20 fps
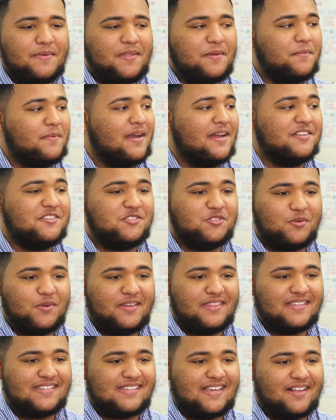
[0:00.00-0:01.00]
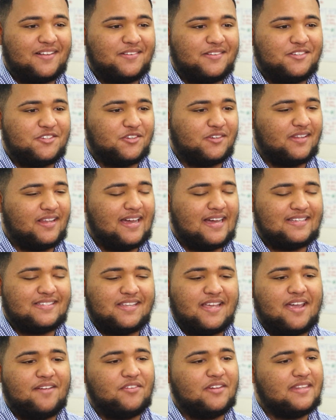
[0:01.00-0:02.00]
And then when I joined the Scholar Teacher
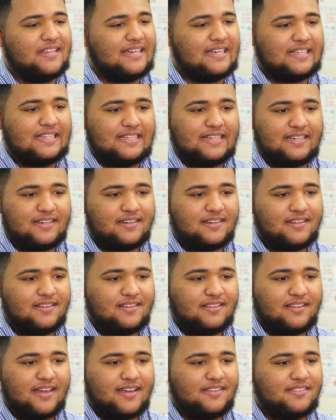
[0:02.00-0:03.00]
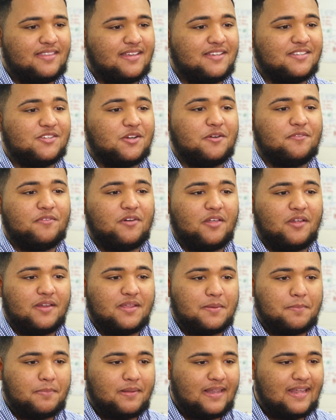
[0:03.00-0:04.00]
class, everything clicked. Like, things started falling
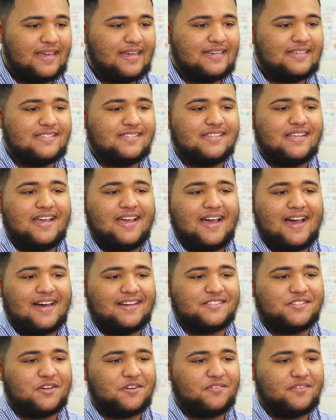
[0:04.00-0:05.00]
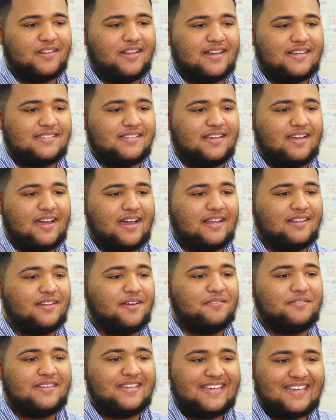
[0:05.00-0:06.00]
into place. I started realizing I
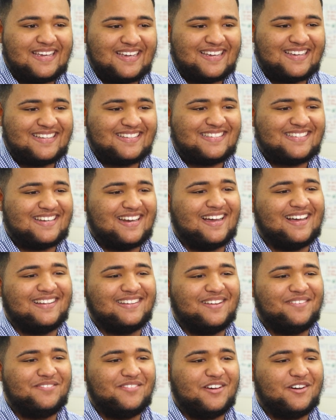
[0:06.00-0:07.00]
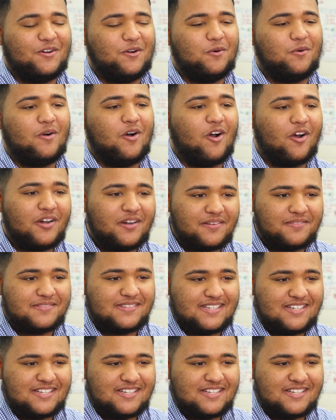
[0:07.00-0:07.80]
loved kids and I loved the whole art of